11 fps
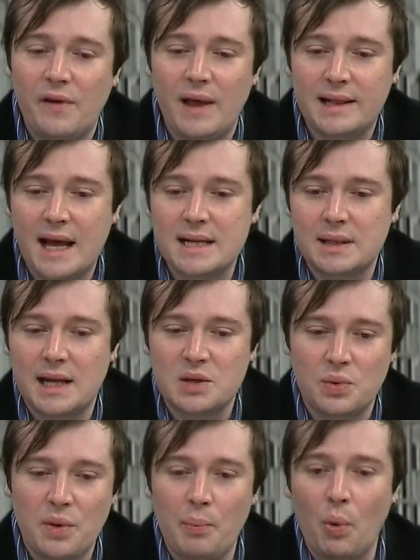like that's
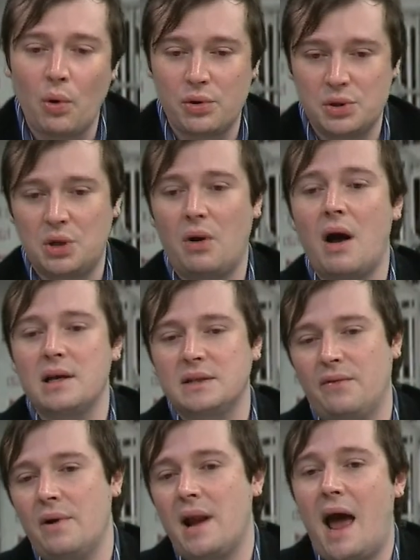when the border's crossed
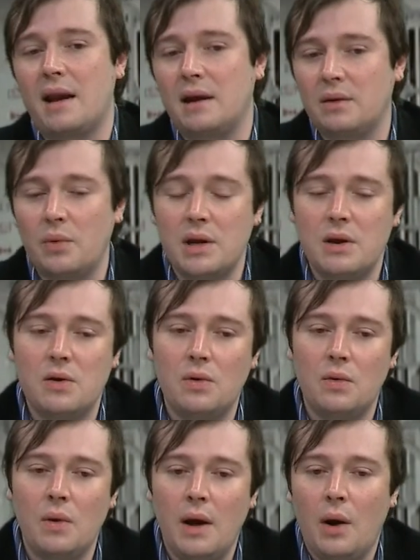for an addict. When
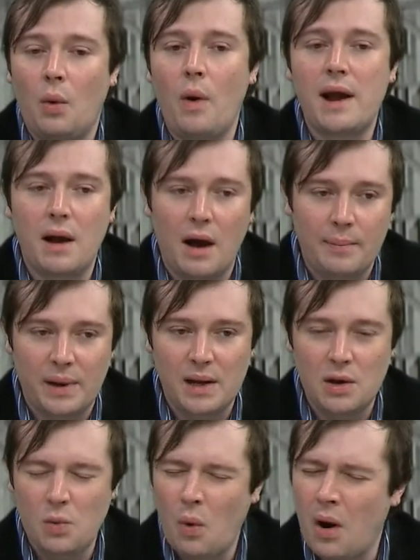you wake up and
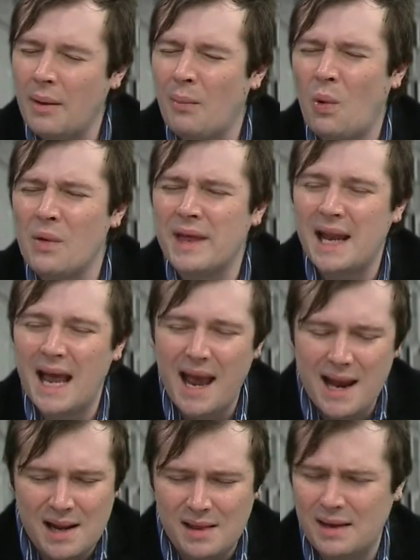you want more than
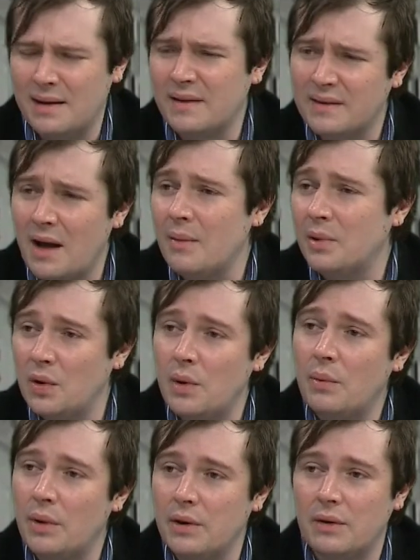anything to stop
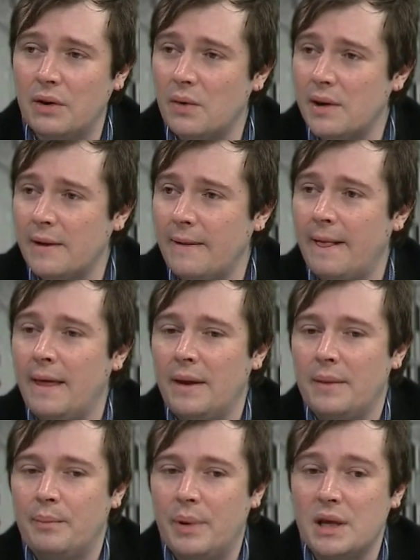doing what you're doing,
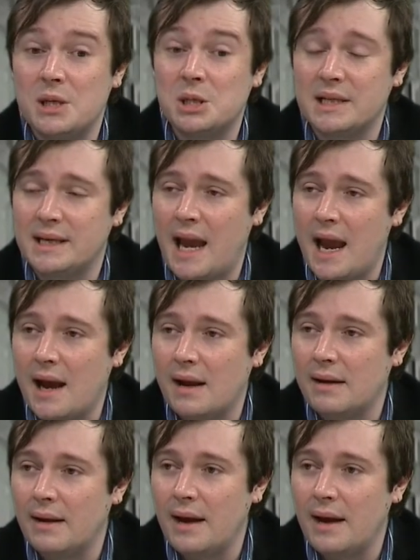but you just can't.